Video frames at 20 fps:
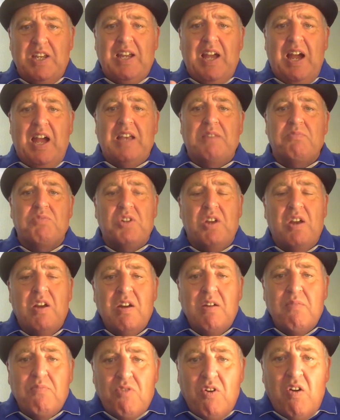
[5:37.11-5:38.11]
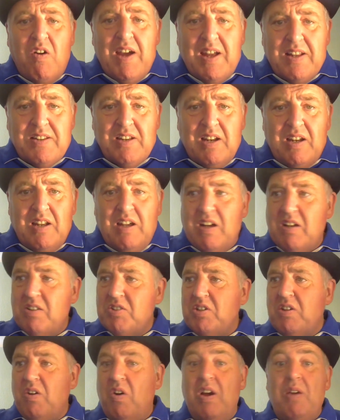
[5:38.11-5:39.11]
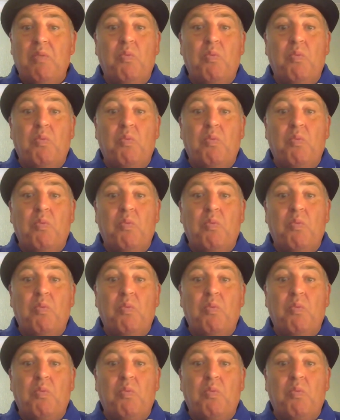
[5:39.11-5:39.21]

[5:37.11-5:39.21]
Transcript: games prior to last night,